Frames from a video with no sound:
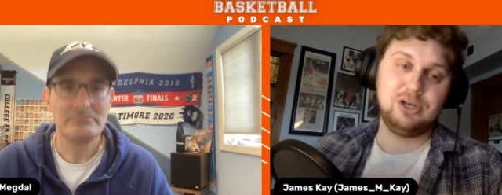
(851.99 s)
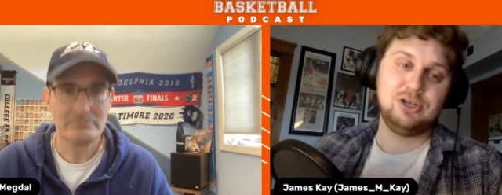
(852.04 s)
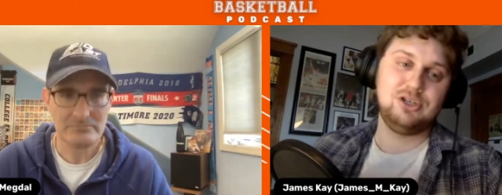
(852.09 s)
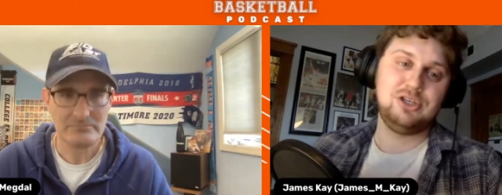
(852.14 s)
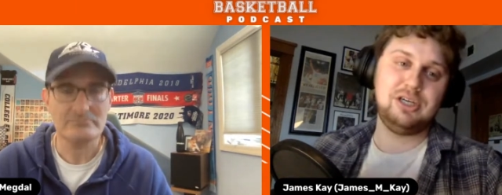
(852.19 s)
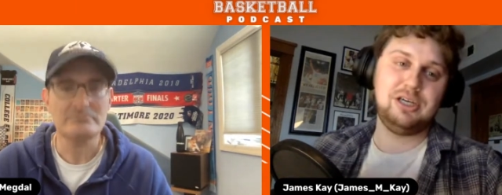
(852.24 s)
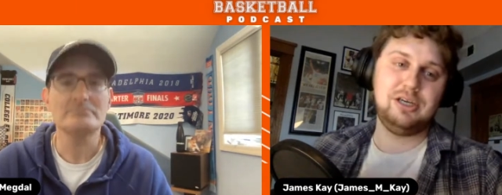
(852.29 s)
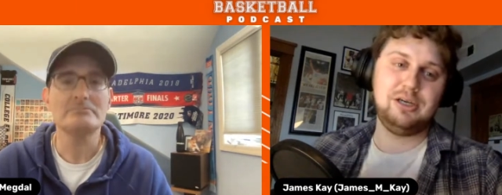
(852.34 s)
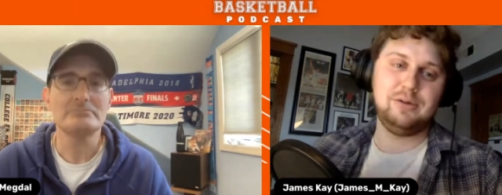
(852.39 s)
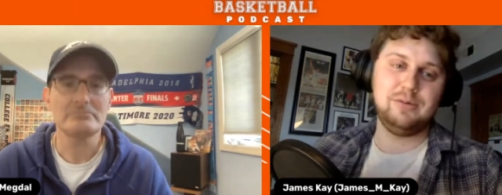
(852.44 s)

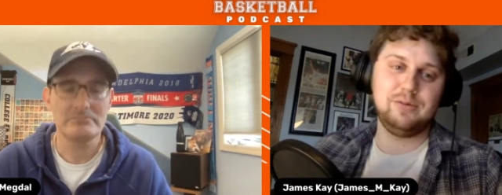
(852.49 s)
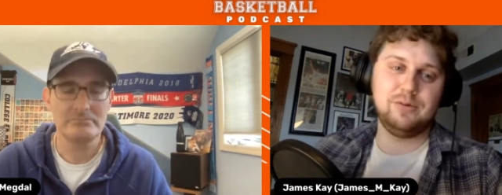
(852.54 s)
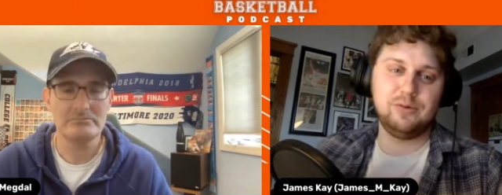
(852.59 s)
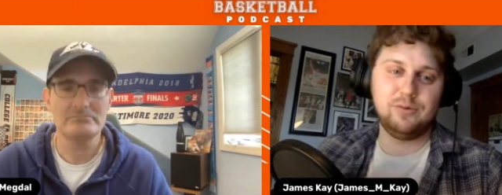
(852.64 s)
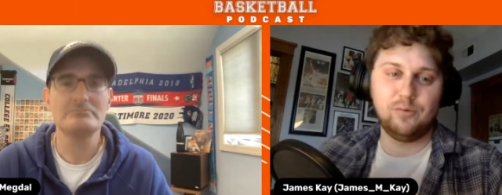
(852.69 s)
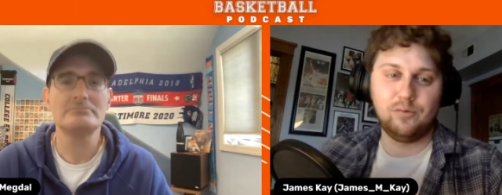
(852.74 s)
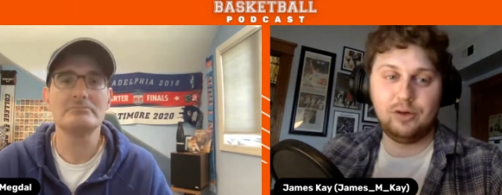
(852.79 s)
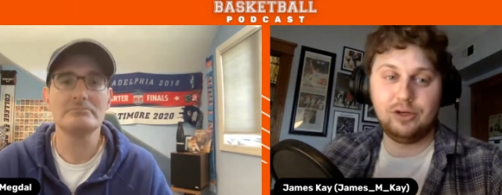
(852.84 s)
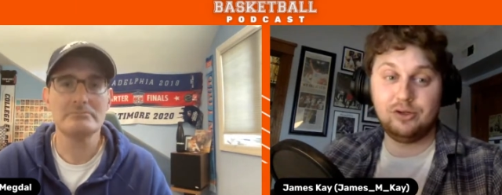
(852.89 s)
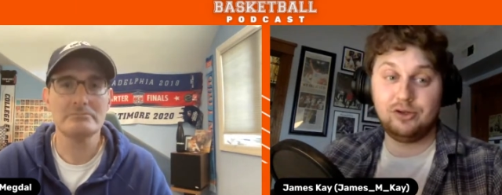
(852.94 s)
Speaker 1: She,
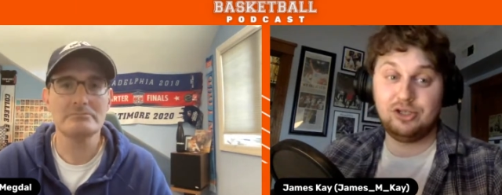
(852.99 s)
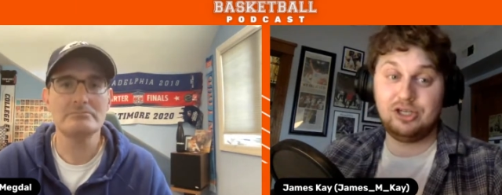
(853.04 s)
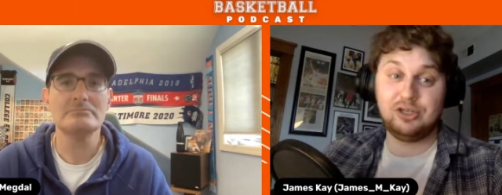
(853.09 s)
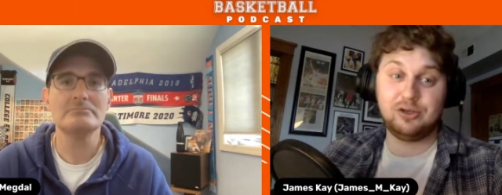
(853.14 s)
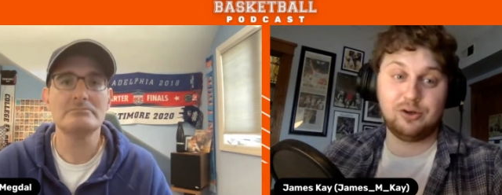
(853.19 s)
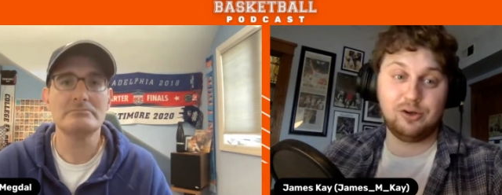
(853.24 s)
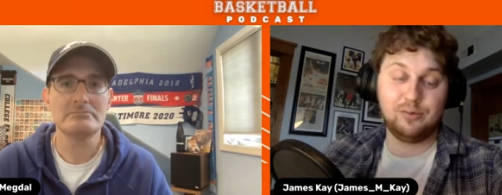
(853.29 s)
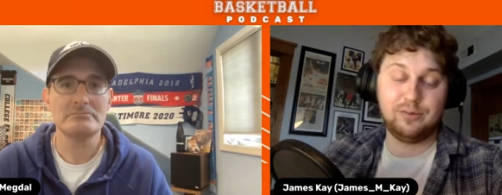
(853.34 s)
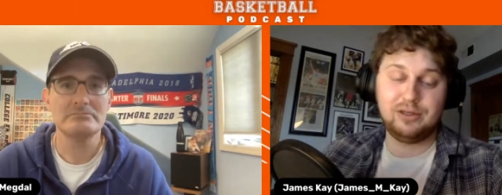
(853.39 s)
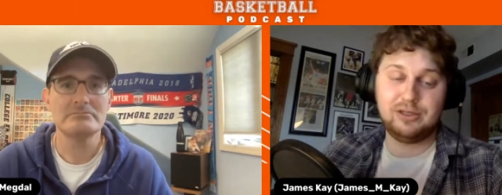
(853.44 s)
she
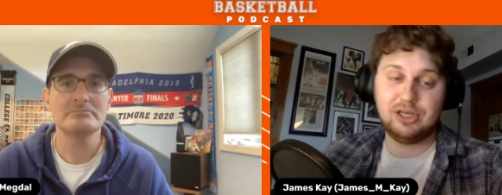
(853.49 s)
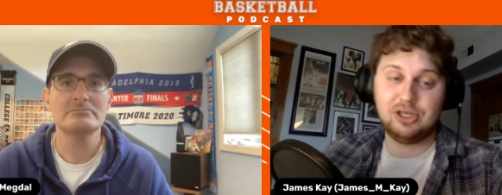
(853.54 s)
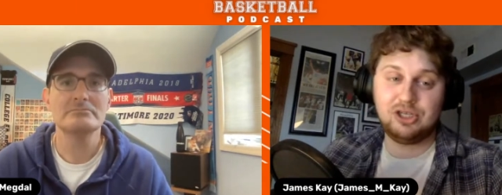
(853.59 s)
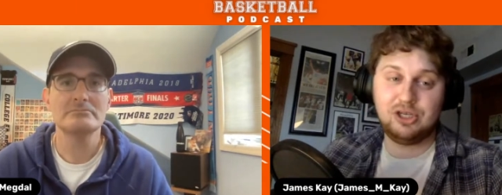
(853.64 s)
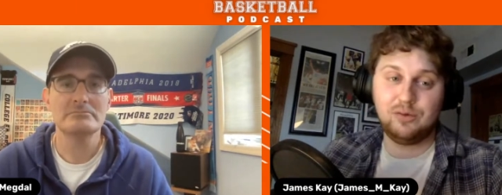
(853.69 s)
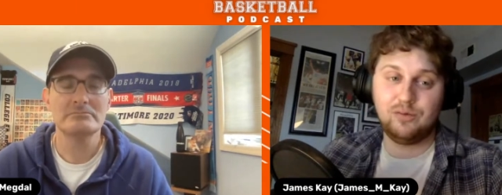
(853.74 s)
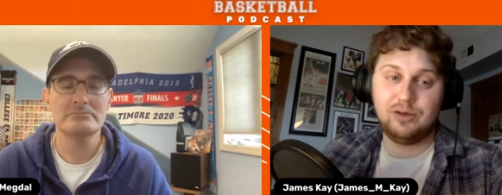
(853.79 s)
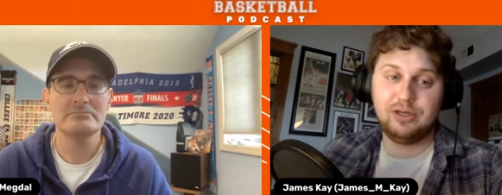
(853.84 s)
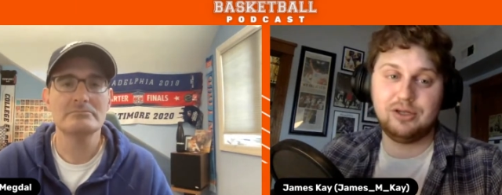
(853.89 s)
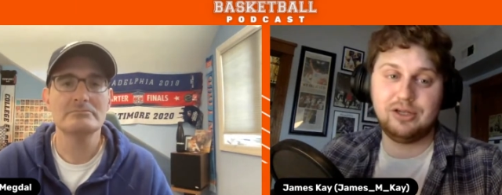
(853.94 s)
told me that
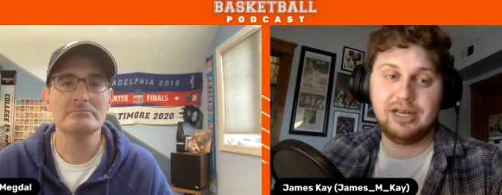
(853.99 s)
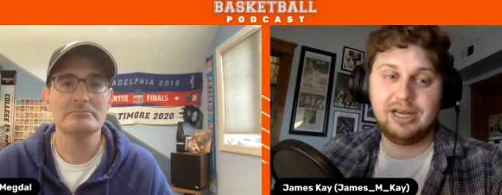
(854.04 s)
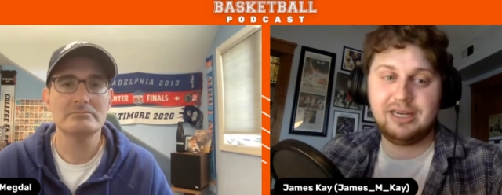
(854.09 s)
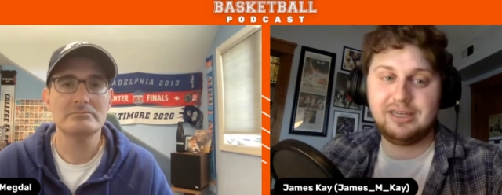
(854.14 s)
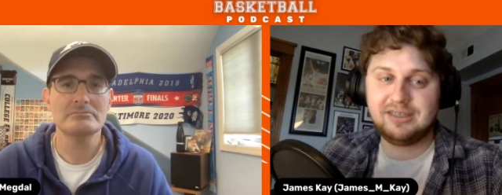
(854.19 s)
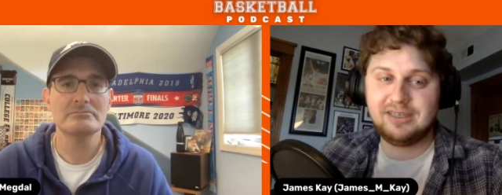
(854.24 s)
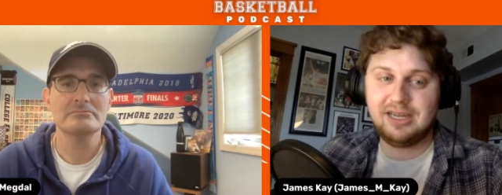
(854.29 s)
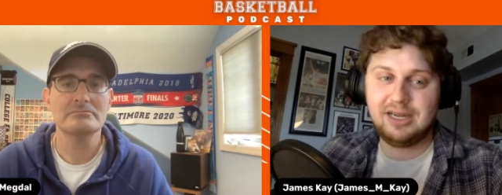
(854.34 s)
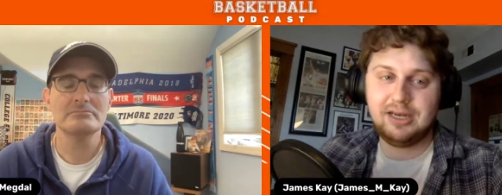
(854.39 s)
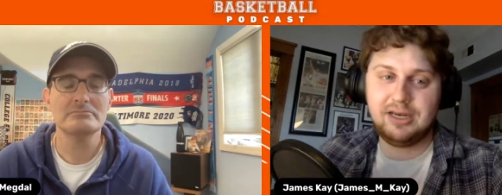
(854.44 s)
she
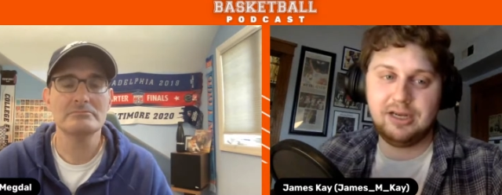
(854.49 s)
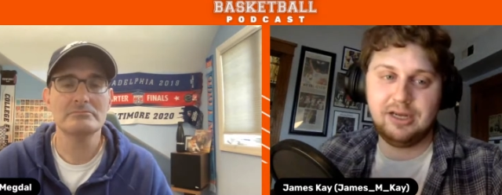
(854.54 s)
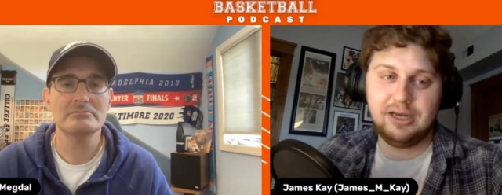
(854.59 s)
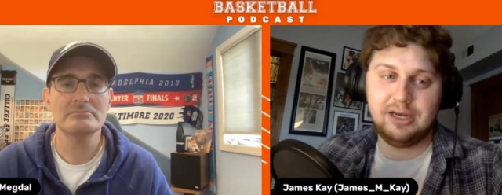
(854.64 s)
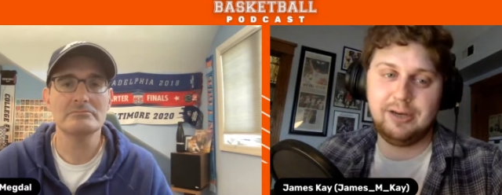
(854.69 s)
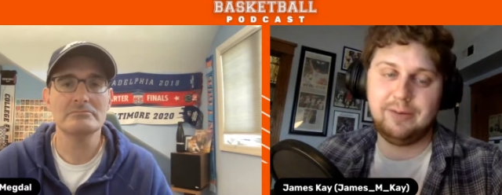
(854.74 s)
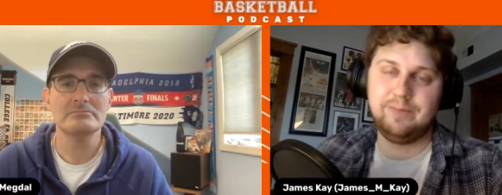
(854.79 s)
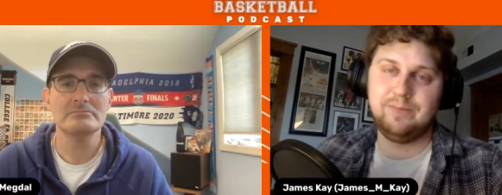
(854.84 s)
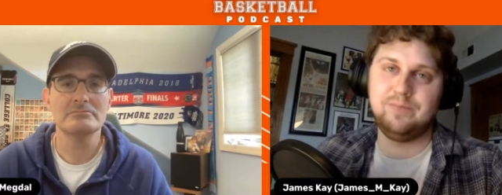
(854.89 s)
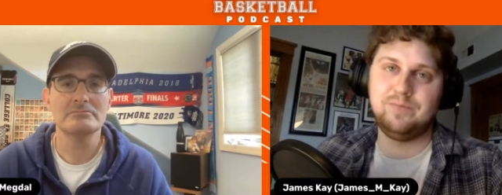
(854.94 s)
realized at
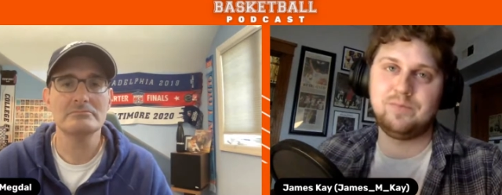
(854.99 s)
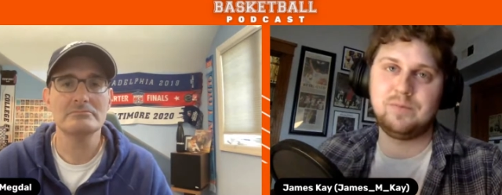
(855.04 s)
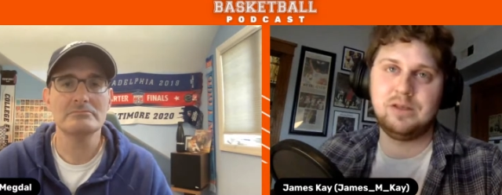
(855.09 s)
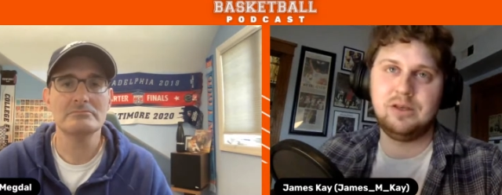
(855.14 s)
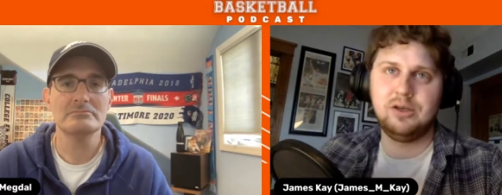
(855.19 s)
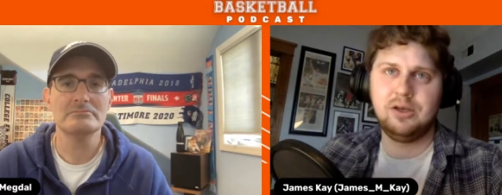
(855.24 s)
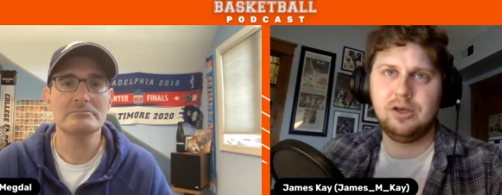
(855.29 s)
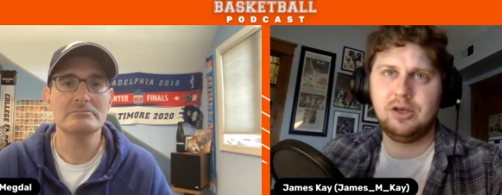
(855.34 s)
um,